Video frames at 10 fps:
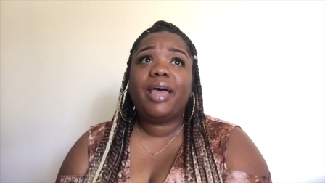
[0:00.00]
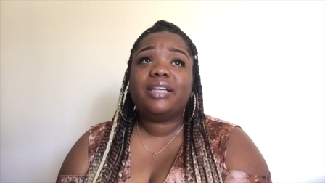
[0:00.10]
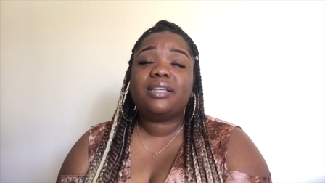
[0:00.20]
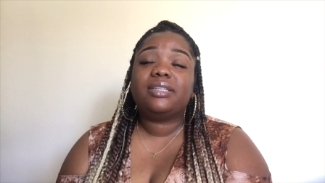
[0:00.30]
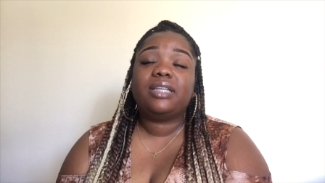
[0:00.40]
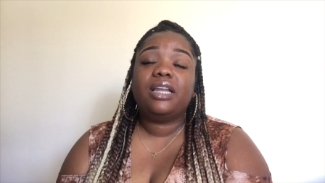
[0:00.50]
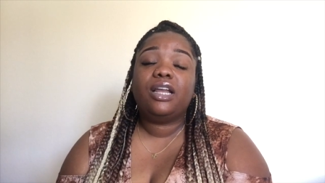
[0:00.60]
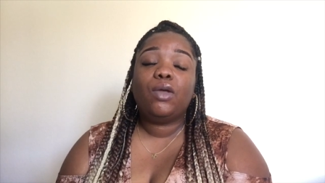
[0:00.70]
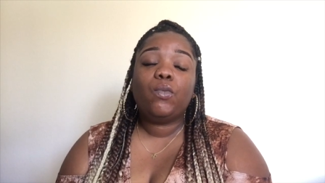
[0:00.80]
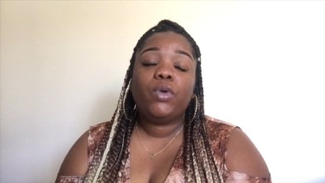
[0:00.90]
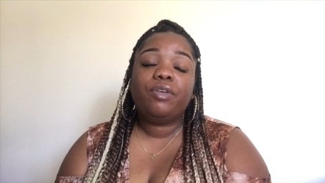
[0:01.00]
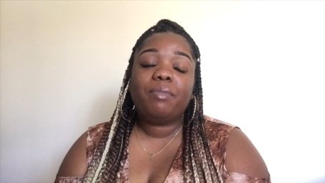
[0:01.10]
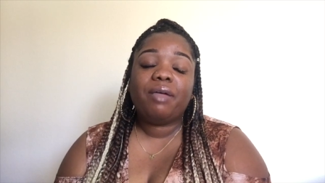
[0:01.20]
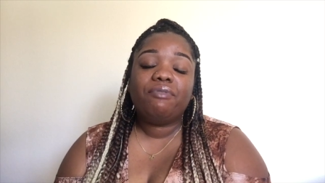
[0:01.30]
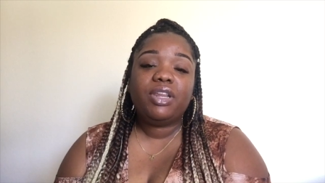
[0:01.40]
as I stated in one of
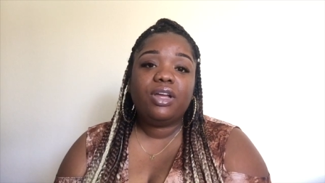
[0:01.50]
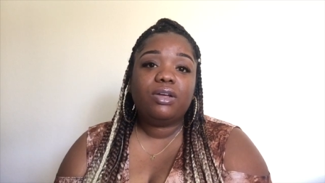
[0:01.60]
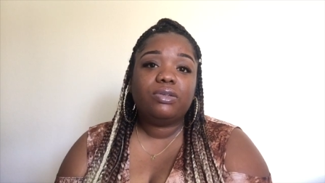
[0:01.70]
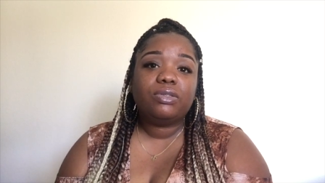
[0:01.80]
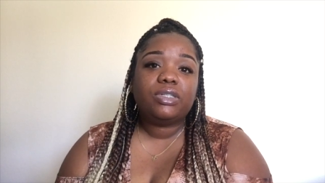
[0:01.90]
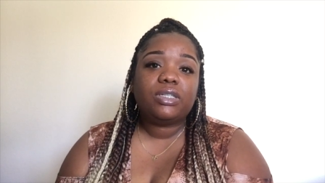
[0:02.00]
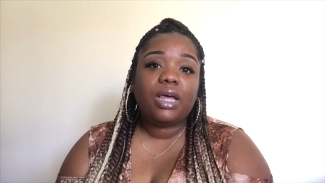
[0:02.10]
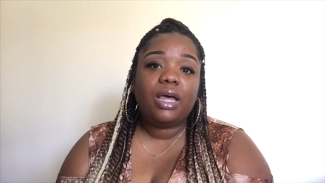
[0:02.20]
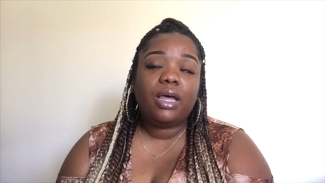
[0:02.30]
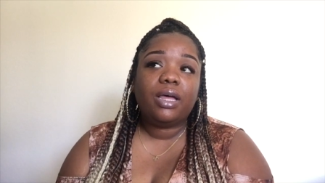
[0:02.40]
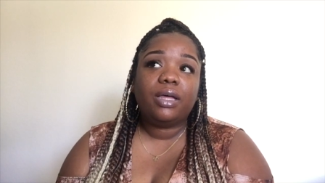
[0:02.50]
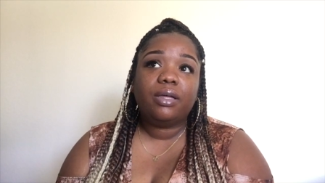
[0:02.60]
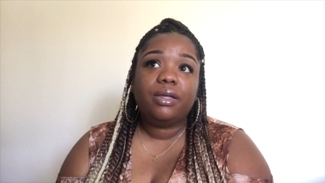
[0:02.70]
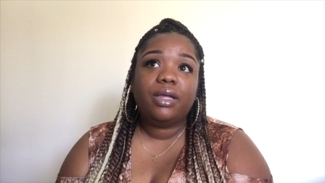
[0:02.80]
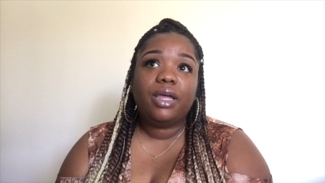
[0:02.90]
my videos,
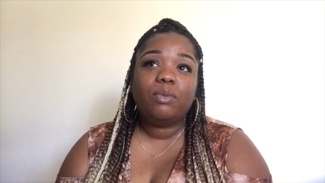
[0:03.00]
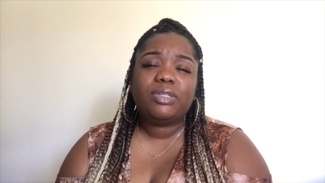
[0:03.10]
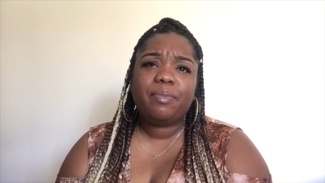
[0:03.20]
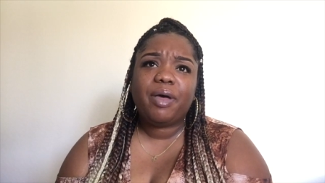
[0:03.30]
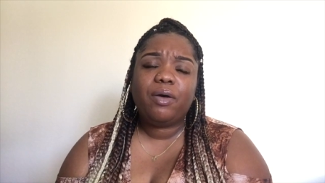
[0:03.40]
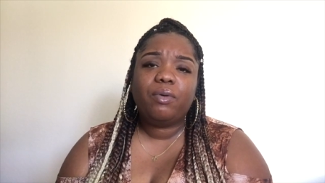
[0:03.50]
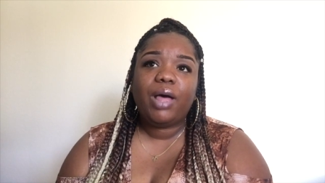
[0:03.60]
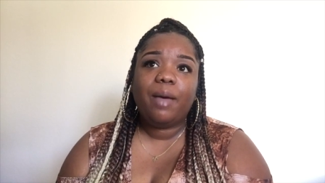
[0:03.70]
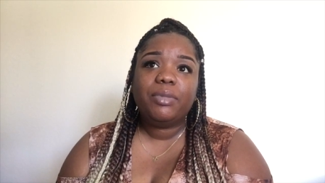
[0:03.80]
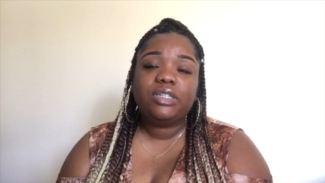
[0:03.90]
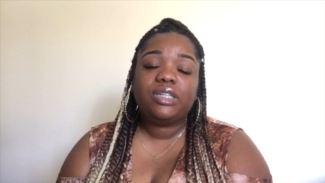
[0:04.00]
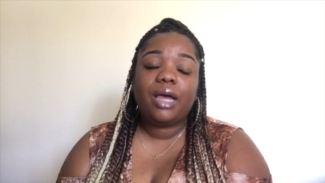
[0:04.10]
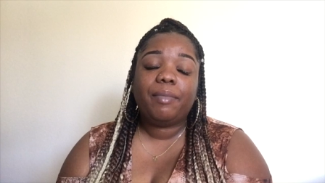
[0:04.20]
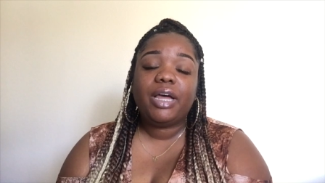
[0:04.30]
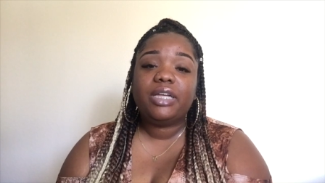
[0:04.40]
it was about how much
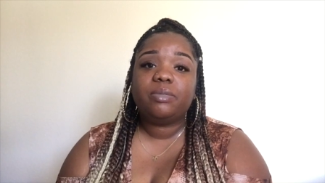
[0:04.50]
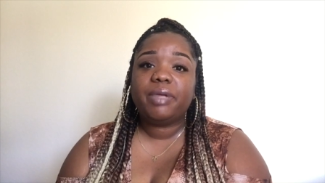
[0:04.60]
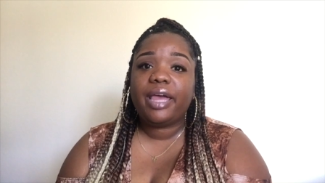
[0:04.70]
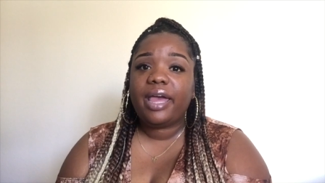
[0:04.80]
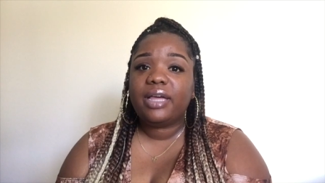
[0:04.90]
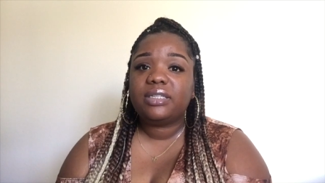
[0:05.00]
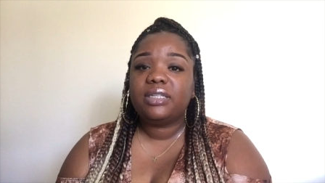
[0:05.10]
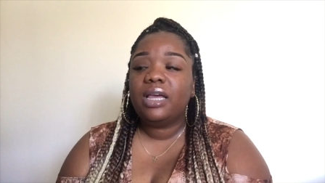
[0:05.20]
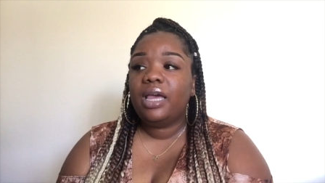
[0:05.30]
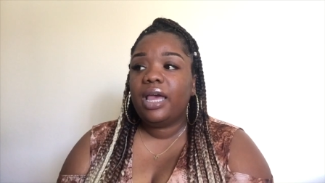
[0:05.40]
time my husband has.